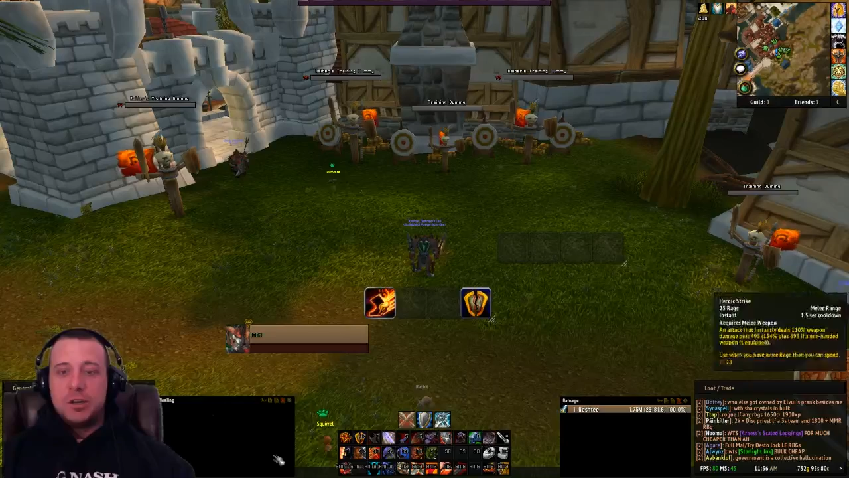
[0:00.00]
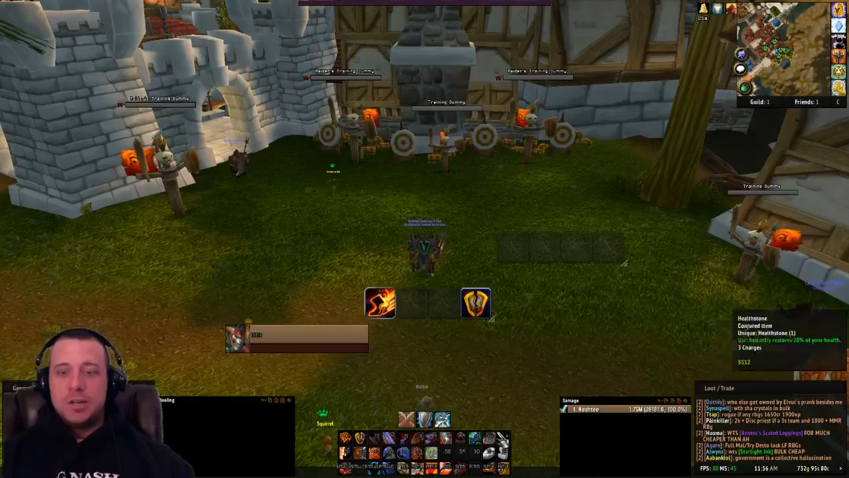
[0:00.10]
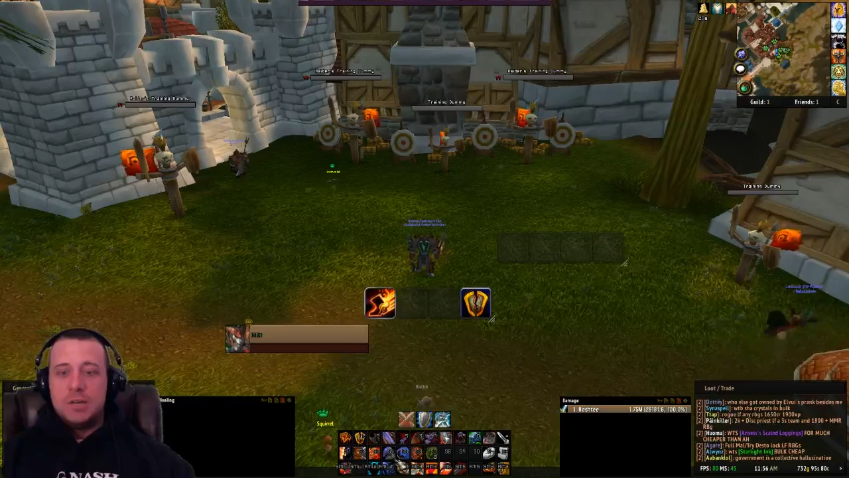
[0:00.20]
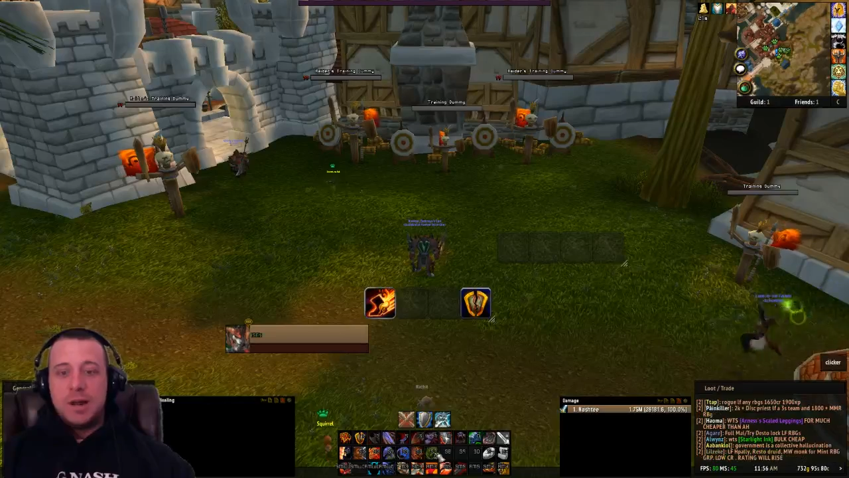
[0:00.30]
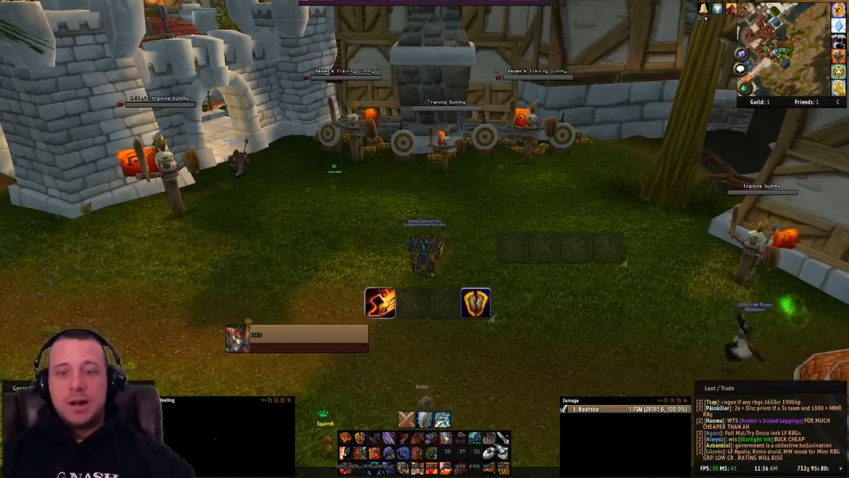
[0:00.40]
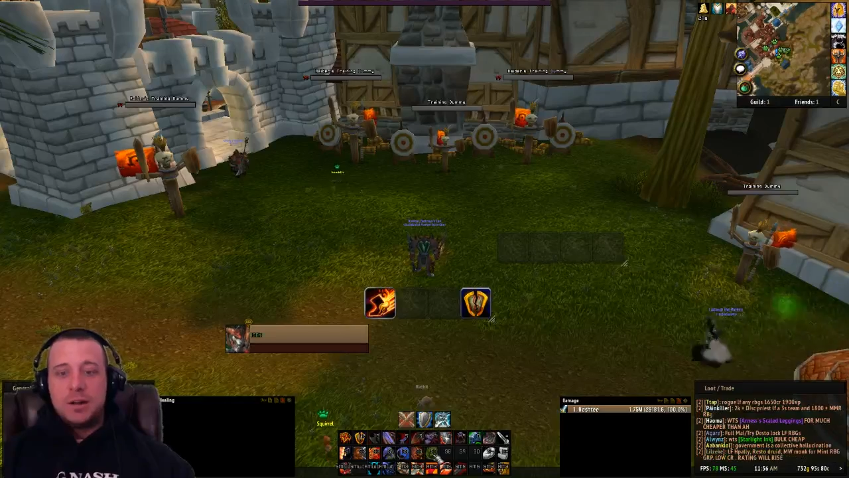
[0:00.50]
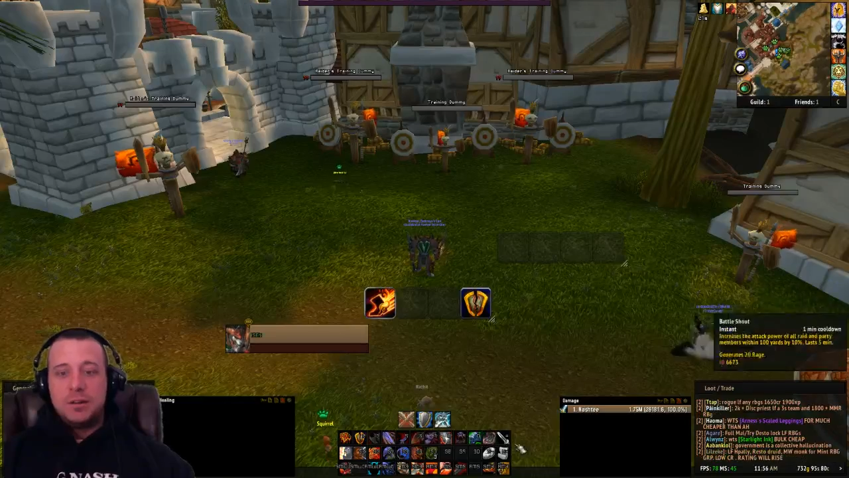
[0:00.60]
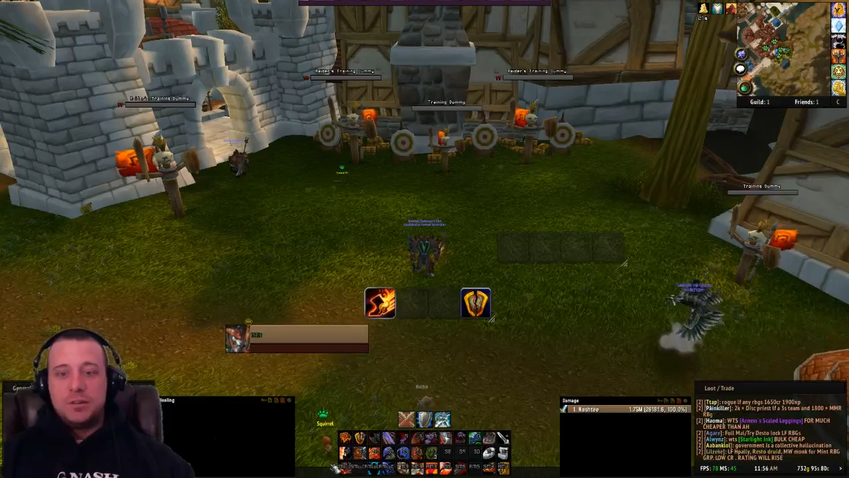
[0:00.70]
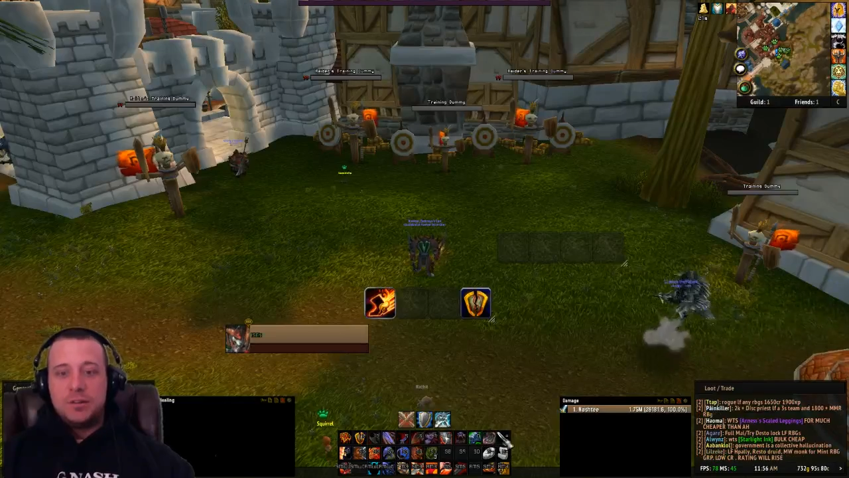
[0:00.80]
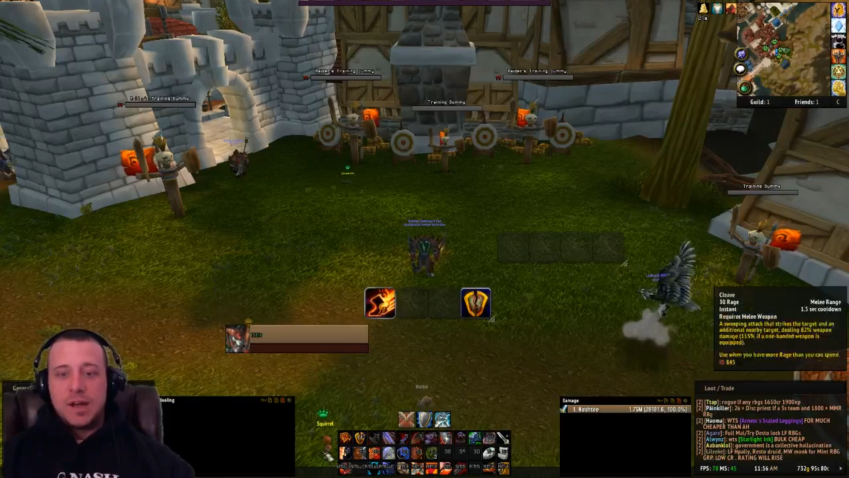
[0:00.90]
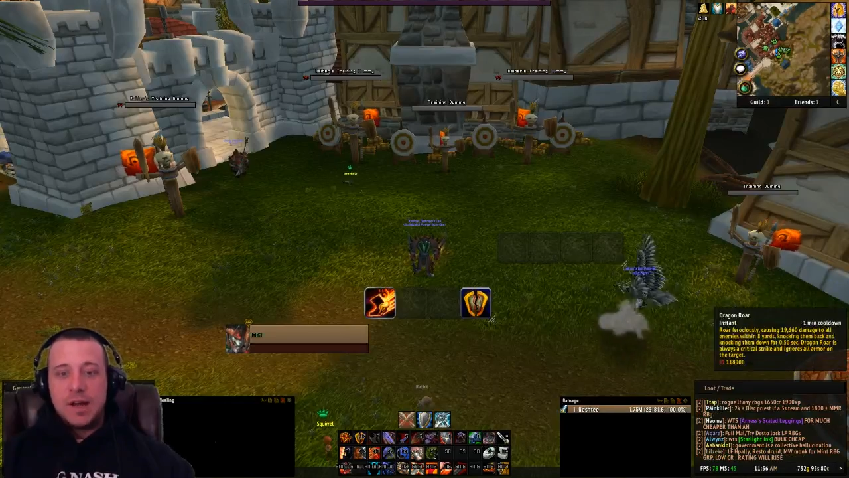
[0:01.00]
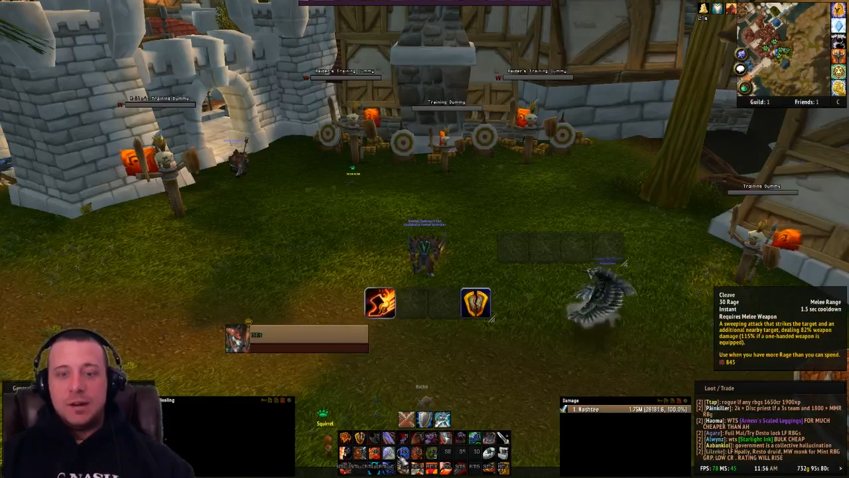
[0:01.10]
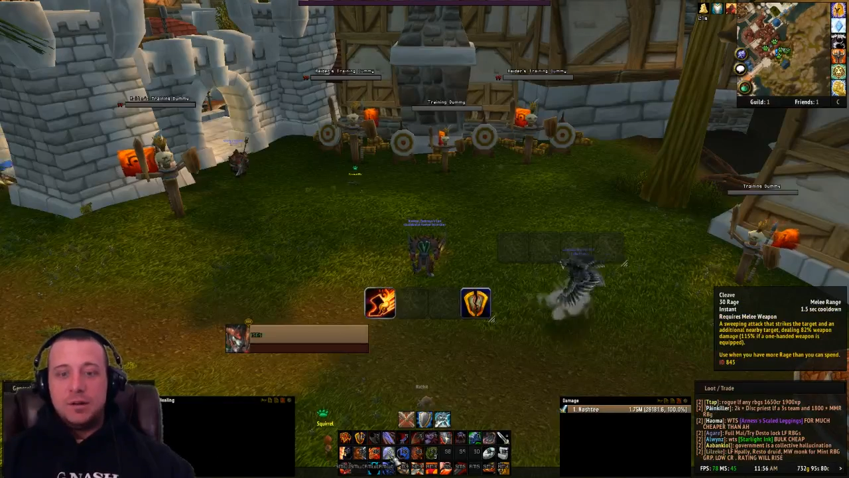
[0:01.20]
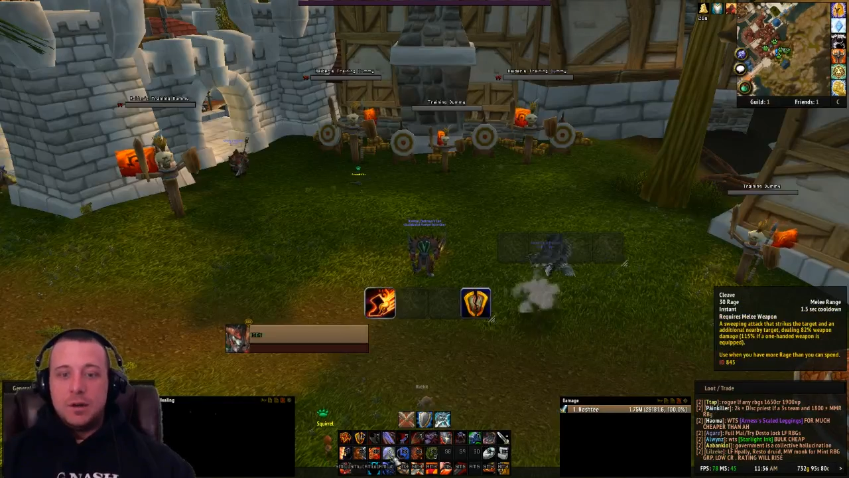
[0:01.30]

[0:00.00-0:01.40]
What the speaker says: keybinds set.